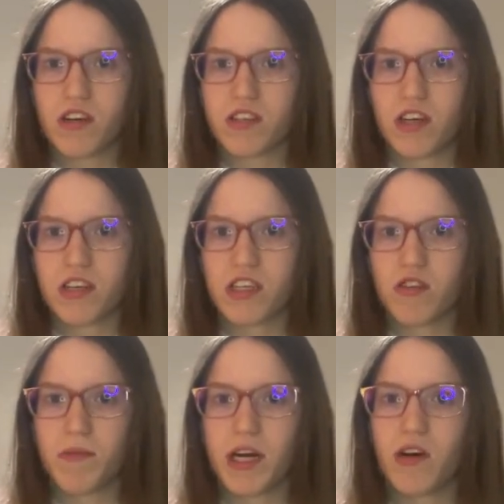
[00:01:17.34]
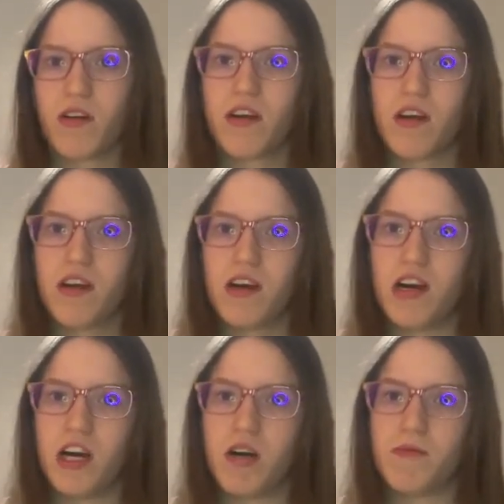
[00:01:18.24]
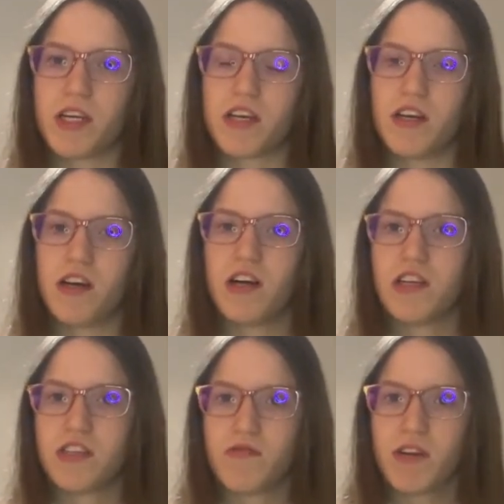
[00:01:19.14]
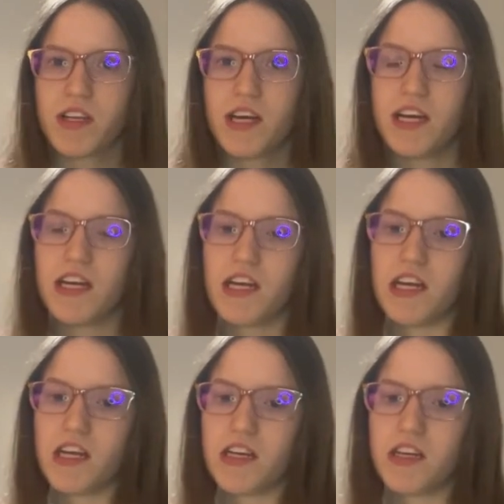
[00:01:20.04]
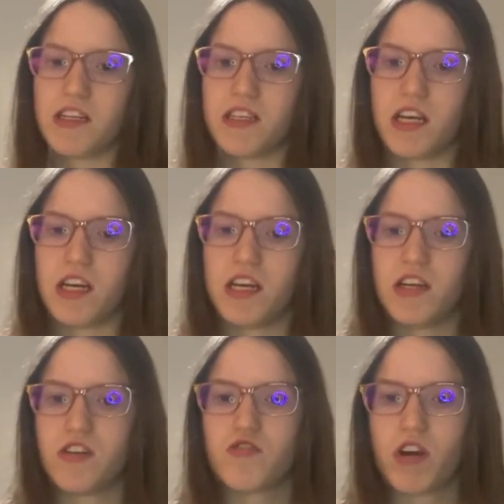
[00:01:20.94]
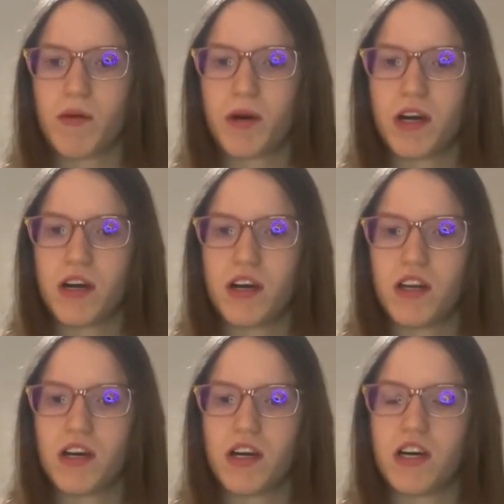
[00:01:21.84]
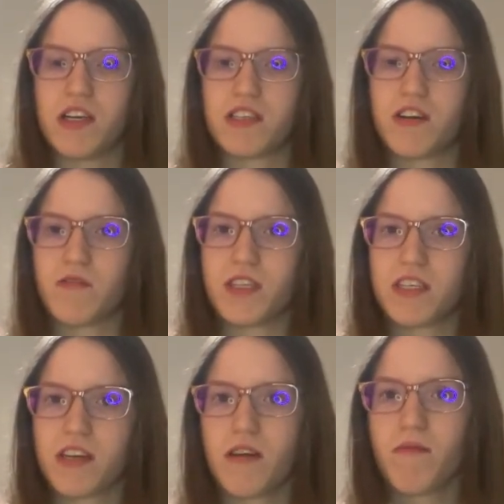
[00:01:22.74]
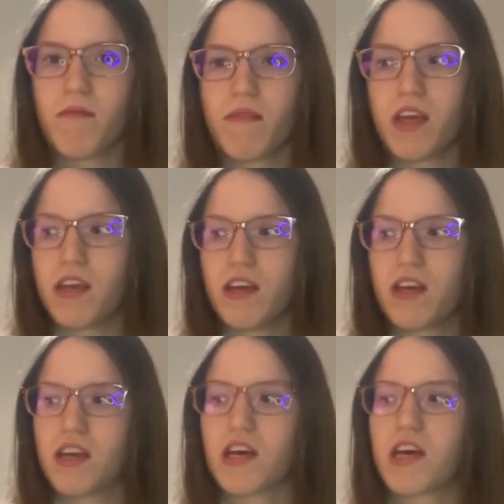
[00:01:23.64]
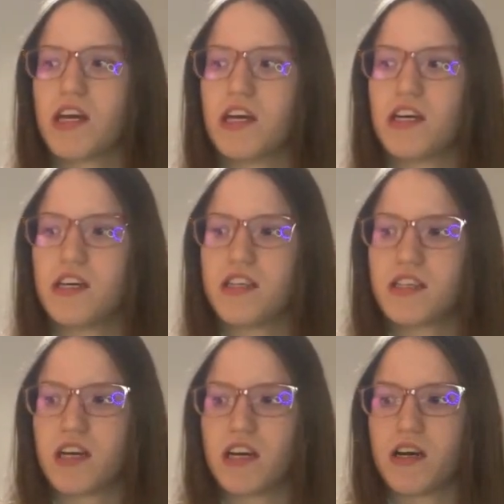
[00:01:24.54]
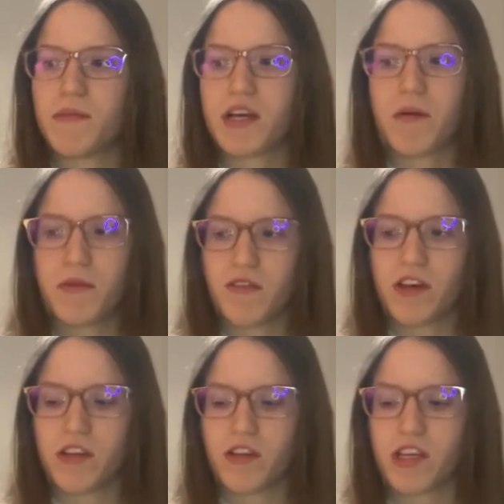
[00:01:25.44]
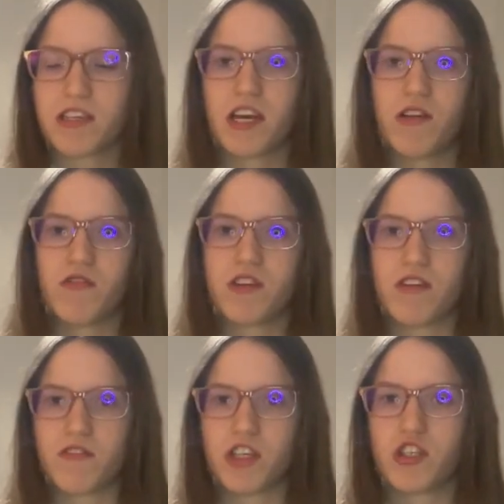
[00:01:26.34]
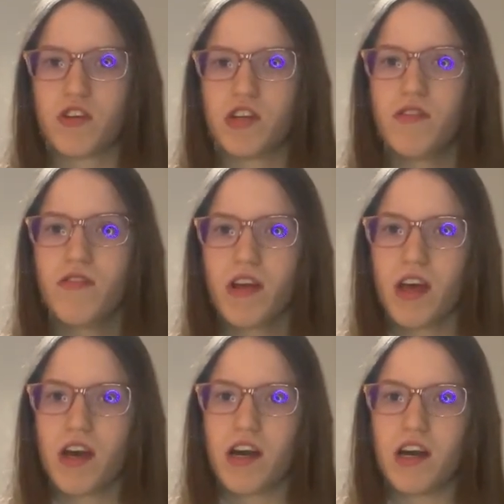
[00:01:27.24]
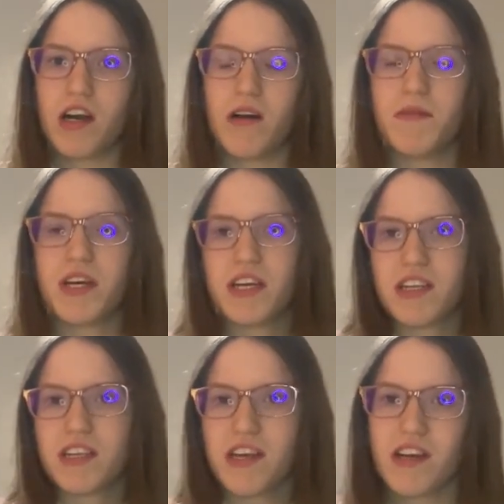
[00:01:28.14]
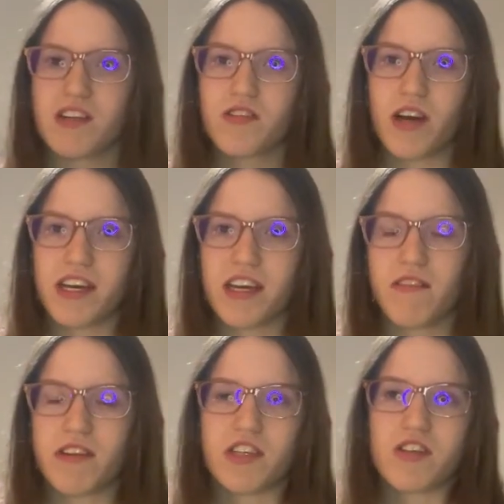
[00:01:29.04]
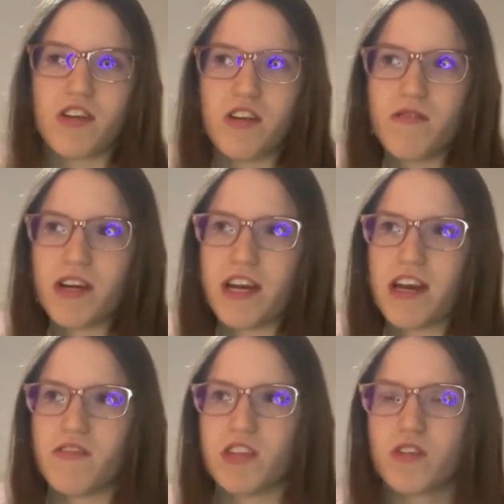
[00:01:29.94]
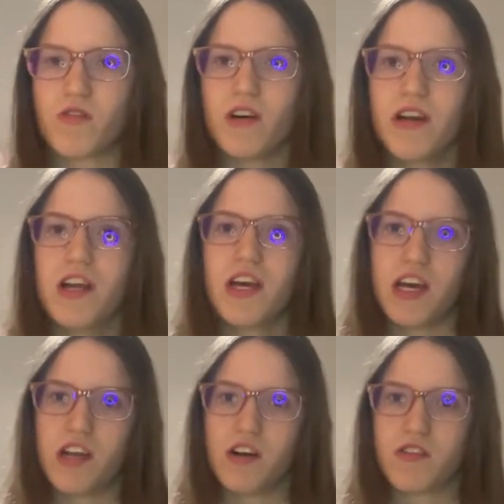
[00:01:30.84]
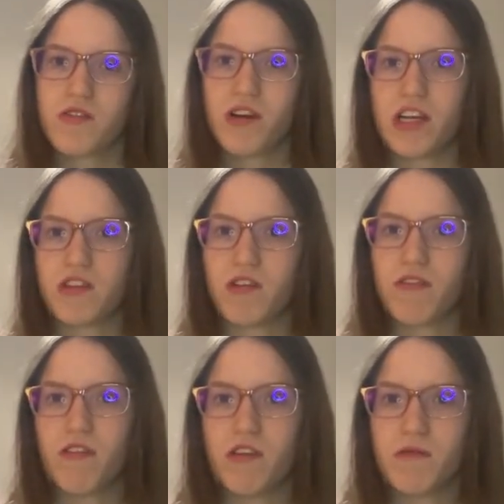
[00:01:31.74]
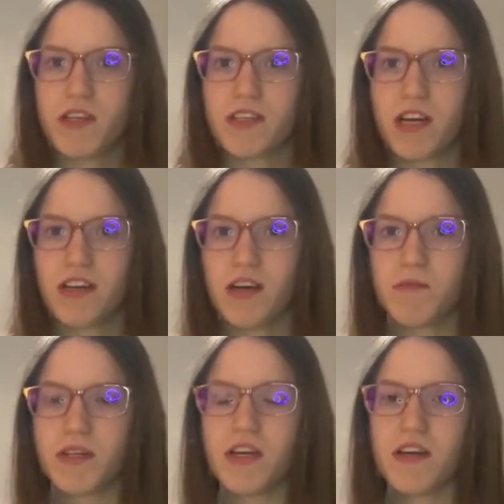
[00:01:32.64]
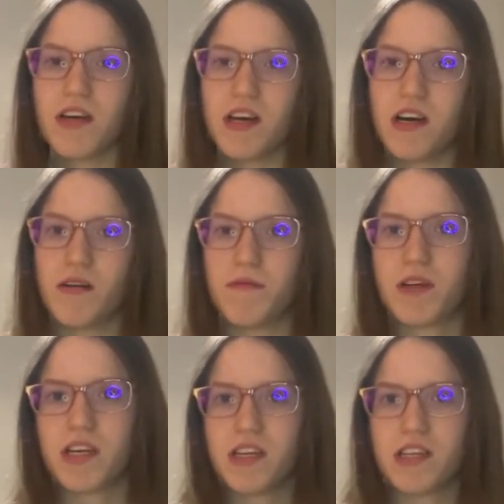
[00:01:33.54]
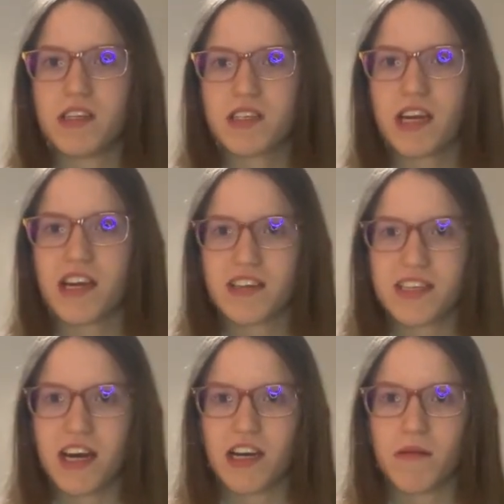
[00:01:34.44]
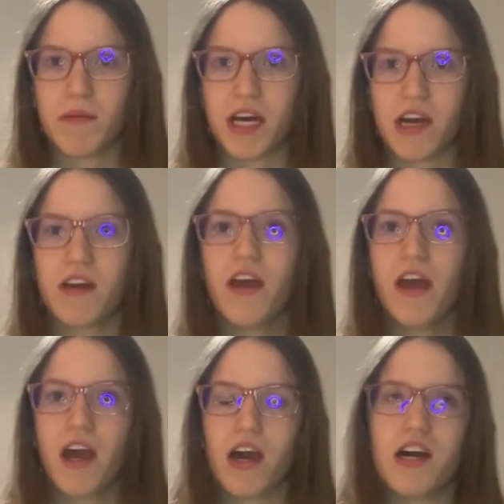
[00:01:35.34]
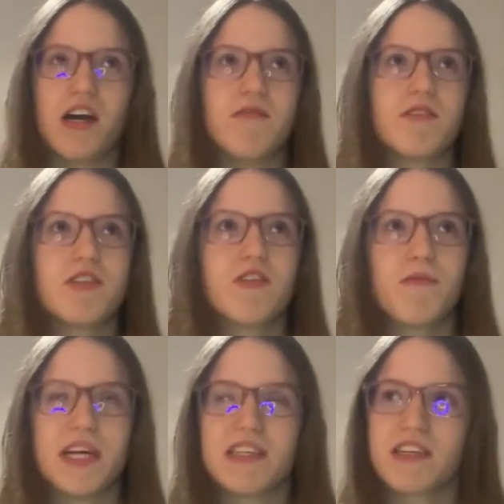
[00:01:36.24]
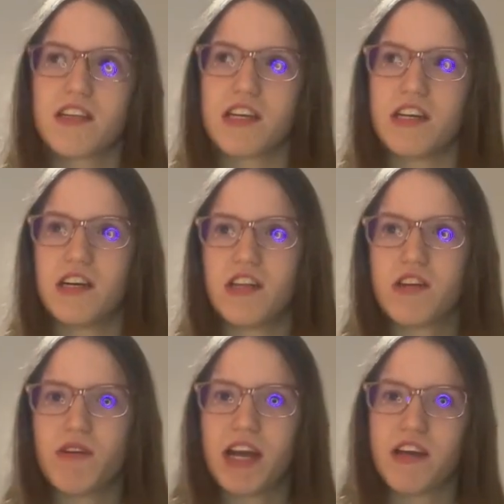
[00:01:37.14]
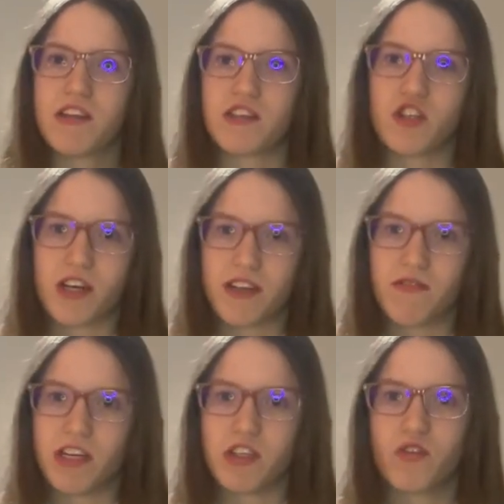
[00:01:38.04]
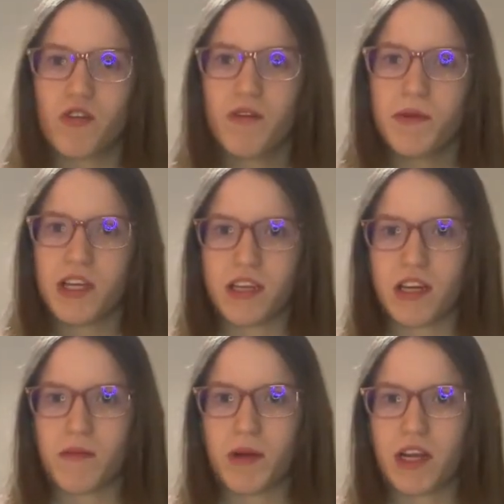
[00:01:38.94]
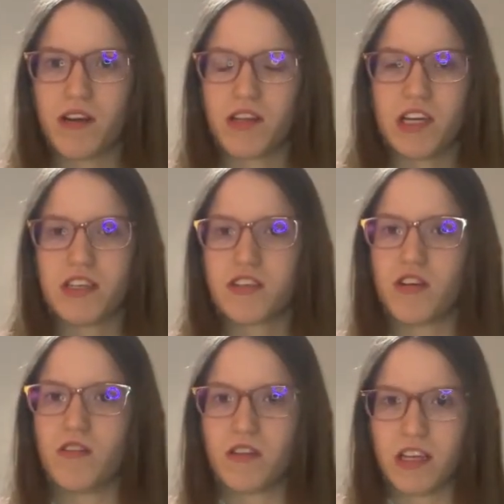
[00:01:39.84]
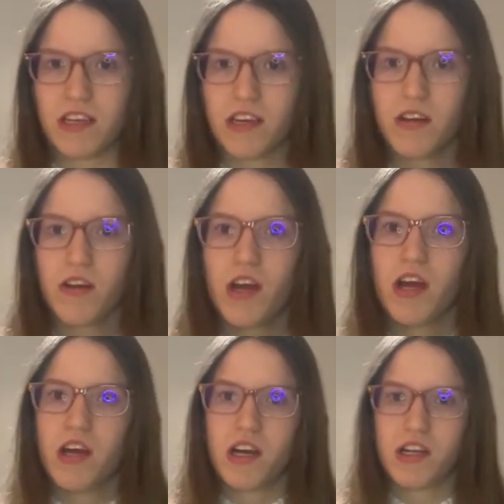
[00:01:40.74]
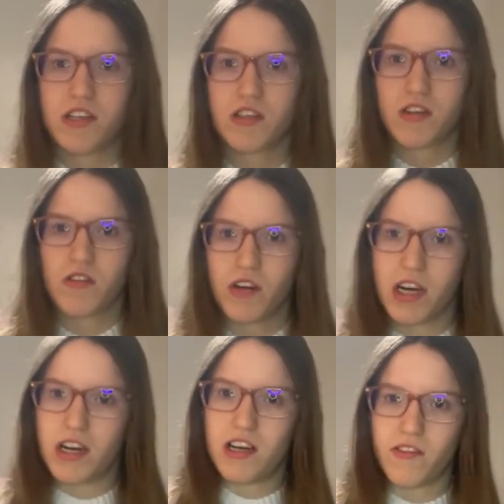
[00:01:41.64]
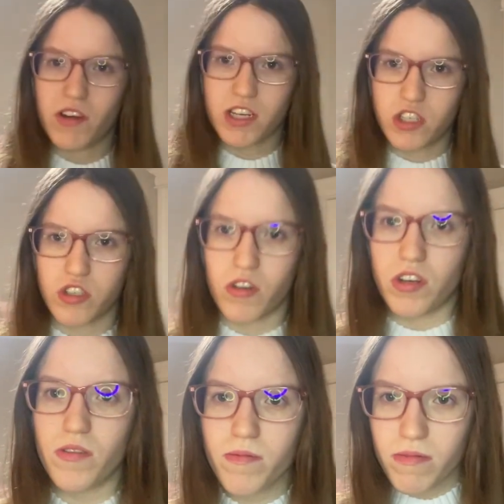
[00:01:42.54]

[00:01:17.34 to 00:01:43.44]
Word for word: talk to you about, um, like a LED ring light and a tripod uh, selfie stick and um, a couple of other things that I will definitely show you. Um, and yeah, so I can't wait to show you what I have in store. And also I do have a room design update. Um, it is kind of sad and bad. Um, so basically that we had this giant rainstorm and then apparently it started leaking. And so uh, if I can show you,